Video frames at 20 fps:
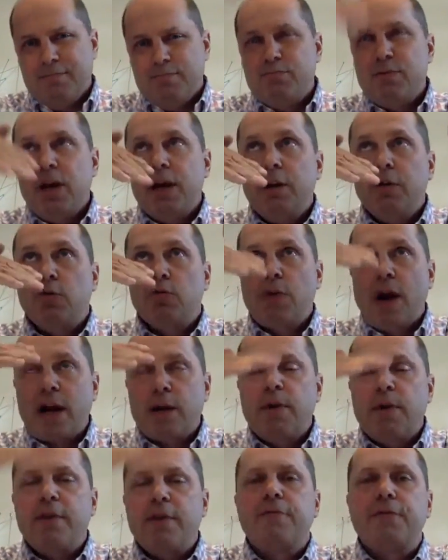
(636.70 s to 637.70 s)
it'll
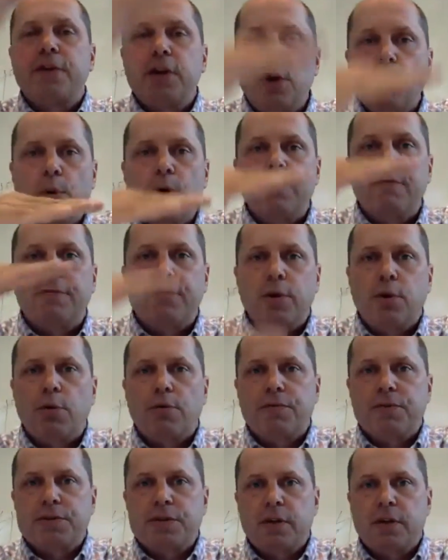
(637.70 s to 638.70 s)
recommend fewer and fewer
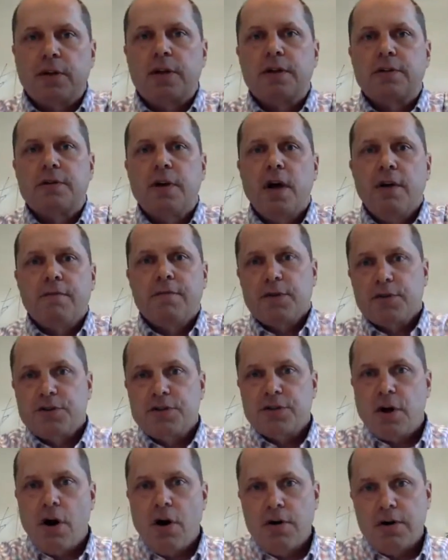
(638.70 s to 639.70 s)
facilities versus
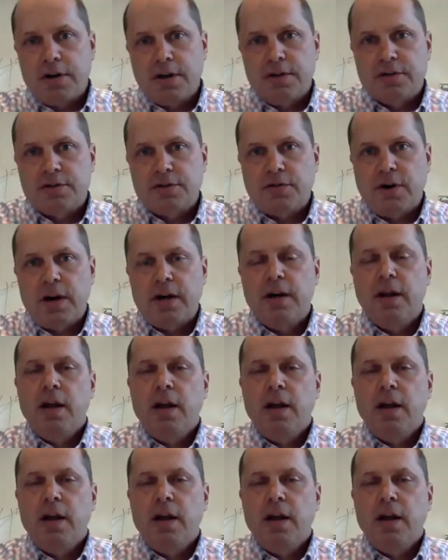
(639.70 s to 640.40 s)
a hard constraint.